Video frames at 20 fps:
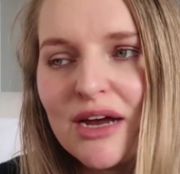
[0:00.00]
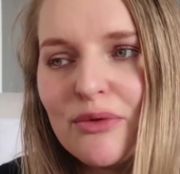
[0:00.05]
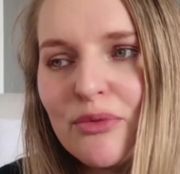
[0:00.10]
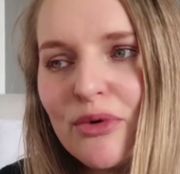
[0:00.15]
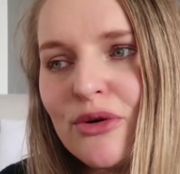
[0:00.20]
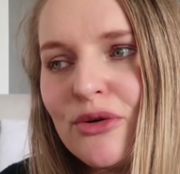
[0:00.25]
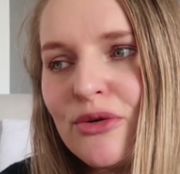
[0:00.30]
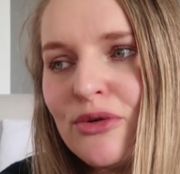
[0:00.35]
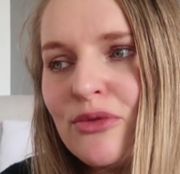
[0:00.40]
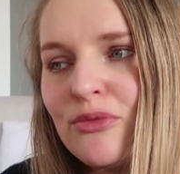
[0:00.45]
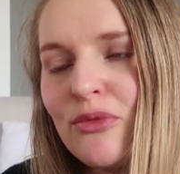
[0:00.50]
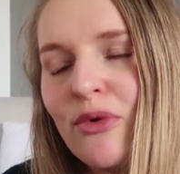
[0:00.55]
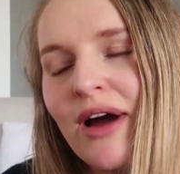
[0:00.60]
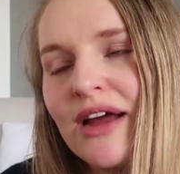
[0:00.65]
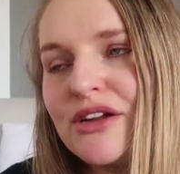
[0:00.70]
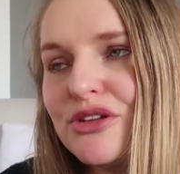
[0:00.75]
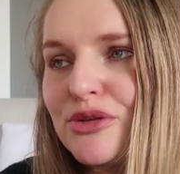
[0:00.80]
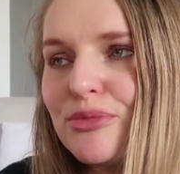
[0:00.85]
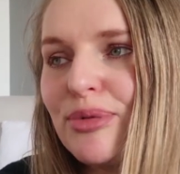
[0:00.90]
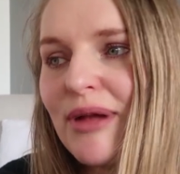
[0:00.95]

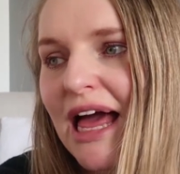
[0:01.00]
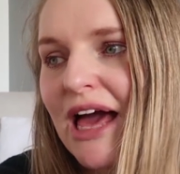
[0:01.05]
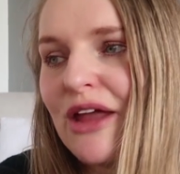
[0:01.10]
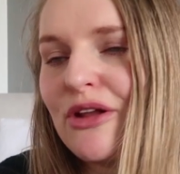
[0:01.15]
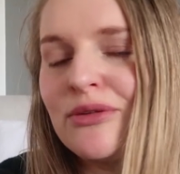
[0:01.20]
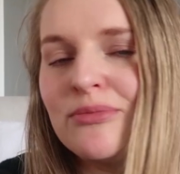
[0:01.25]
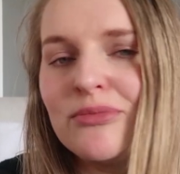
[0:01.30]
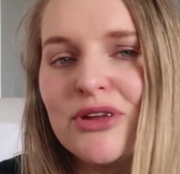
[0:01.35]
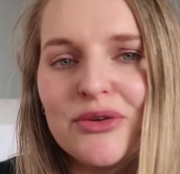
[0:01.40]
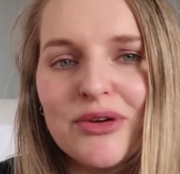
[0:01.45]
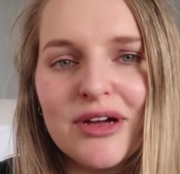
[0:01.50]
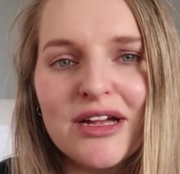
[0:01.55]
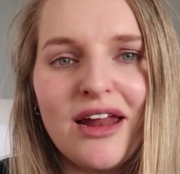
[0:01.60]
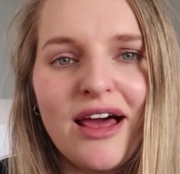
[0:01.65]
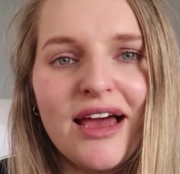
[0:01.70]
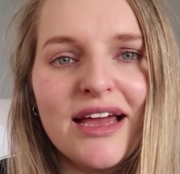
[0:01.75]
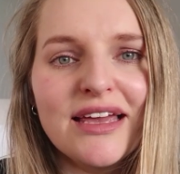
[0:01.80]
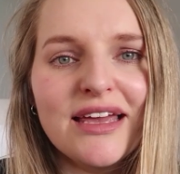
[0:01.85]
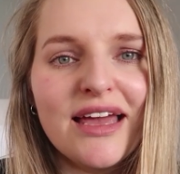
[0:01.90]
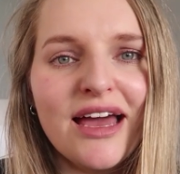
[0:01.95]
I do plan on doing
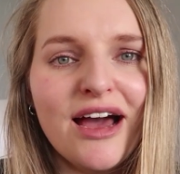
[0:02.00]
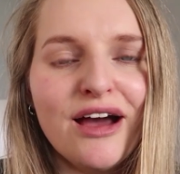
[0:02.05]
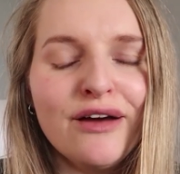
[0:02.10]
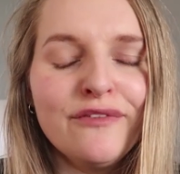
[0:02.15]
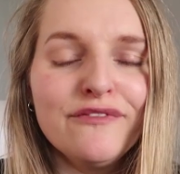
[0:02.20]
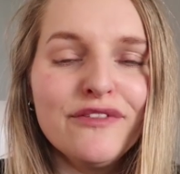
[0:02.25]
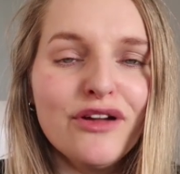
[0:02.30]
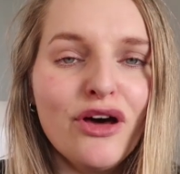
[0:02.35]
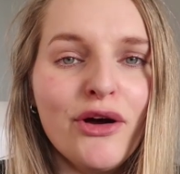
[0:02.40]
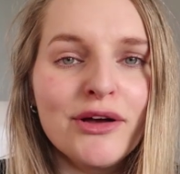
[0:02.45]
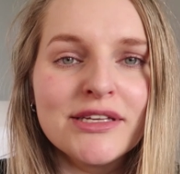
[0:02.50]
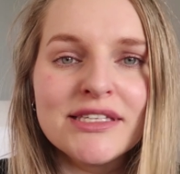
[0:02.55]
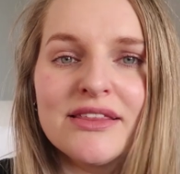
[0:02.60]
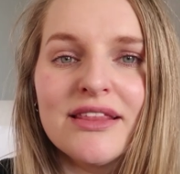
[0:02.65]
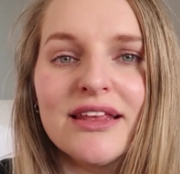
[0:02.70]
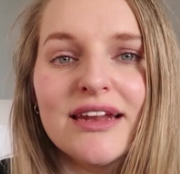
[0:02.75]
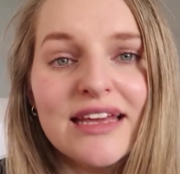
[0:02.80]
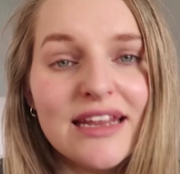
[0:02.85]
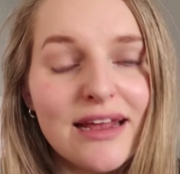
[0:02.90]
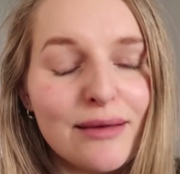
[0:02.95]
like vlogs
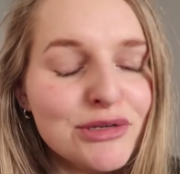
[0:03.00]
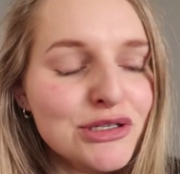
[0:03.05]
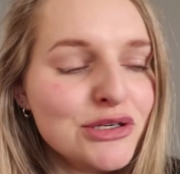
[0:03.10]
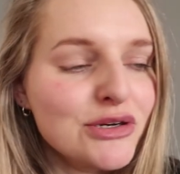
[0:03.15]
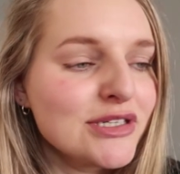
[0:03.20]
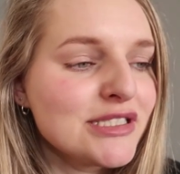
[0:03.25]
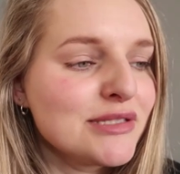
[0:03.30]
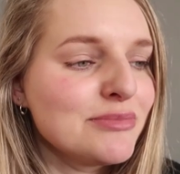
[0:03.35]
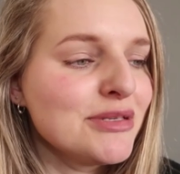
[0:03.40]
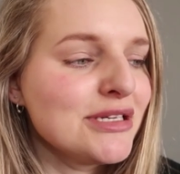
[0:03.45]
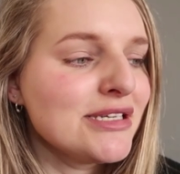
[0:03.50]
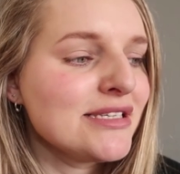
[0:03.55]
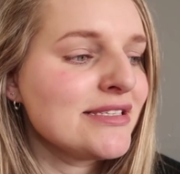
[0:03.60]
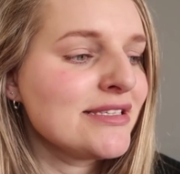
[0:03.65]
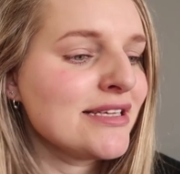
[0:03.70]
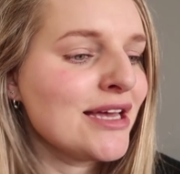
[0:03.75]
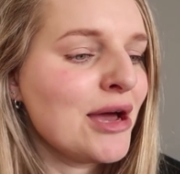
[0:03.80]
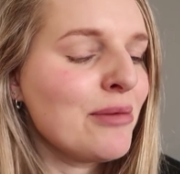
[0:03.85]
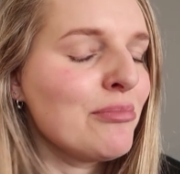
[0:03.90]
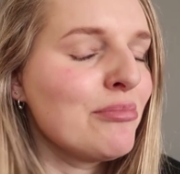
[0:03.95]
in the lead up to
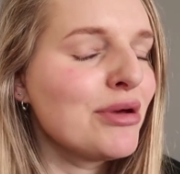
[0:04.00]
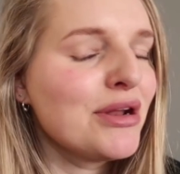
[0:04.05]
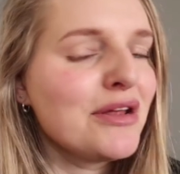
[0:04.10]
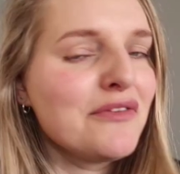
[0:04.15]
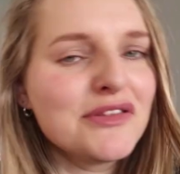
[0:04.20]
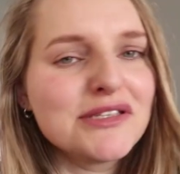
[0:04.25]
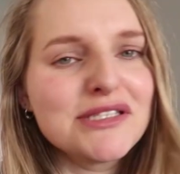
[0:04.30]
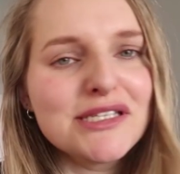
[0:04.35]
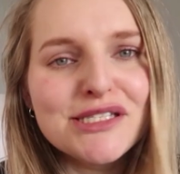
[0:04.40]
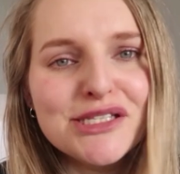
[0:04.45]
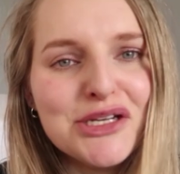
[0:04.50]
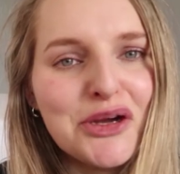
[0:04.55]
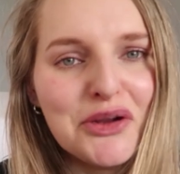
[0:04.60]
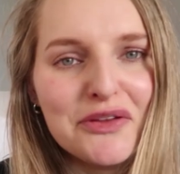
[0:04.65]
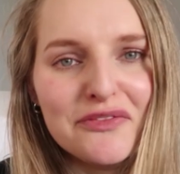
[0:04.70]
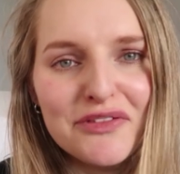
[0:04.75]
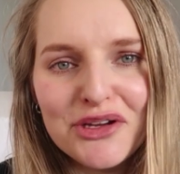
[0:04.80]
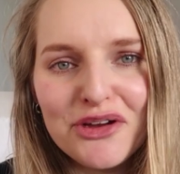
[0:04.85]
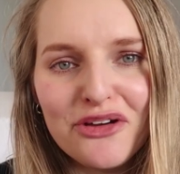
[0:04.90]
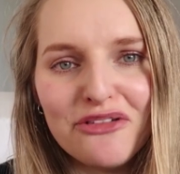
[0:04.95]
Christmas, but if this is the
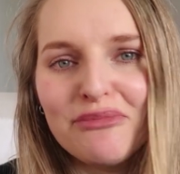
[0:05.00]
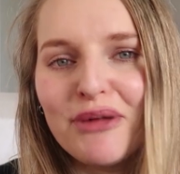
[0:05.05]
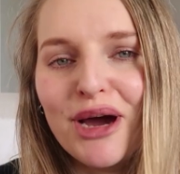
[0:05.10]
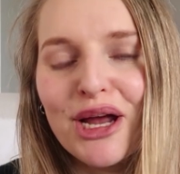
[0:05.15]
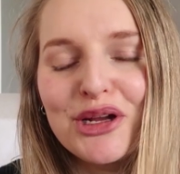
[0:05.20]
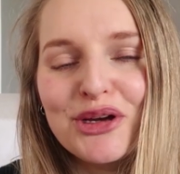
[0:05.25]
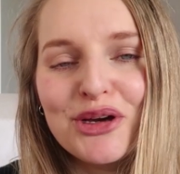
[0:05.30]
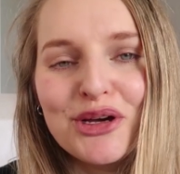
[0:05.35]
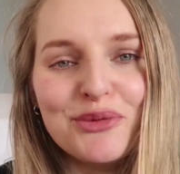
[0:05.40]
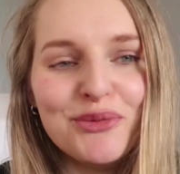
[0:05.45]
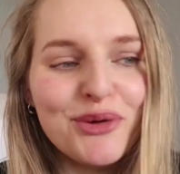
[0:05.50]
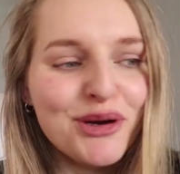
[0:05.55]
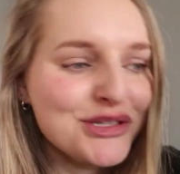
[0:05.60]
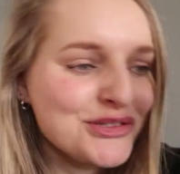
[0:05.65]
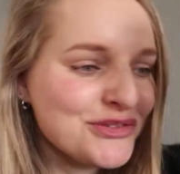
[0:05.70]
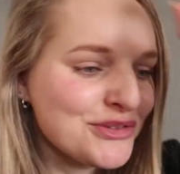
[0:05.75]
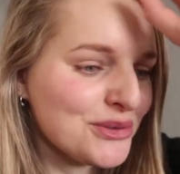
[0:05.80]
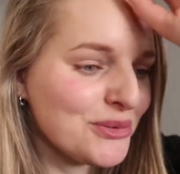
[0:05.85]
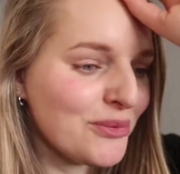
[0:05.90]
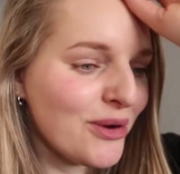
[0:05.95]
only video of mine you're going to
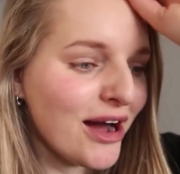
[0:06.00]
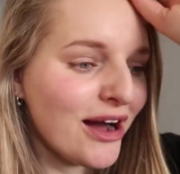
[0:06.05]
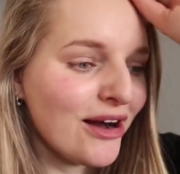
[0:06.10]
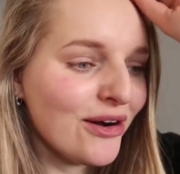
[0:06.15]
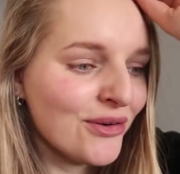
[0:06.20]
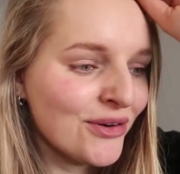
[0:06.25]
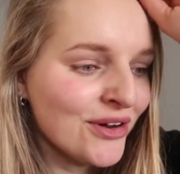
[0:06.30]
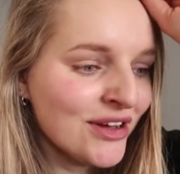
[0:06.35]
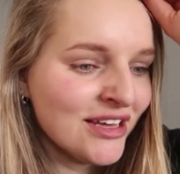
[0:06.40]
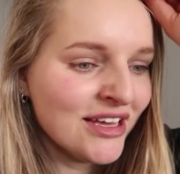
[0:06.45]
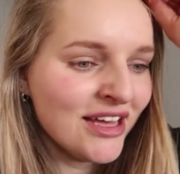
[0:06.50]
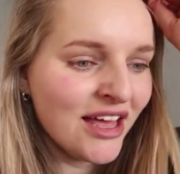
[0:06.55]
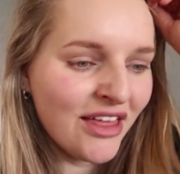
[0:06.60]
watch for a while,